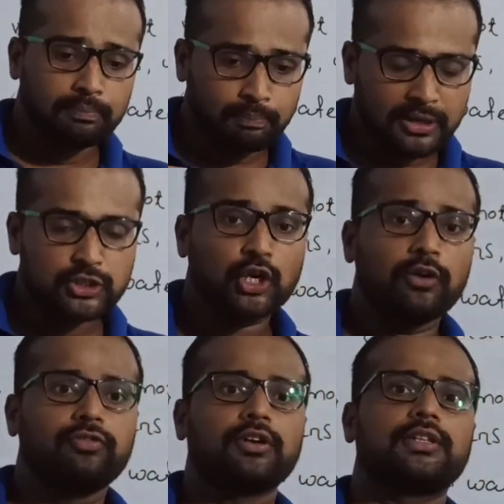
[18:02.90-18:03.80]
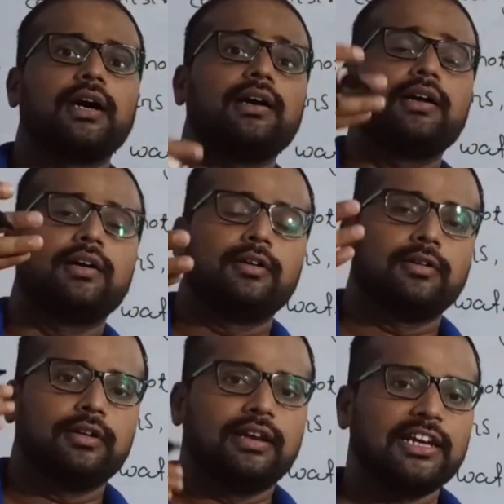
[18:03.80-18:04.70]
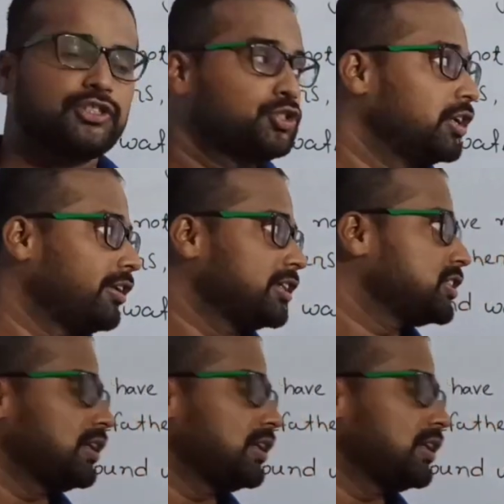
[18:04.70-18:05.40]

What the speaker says: preserve for the next generation.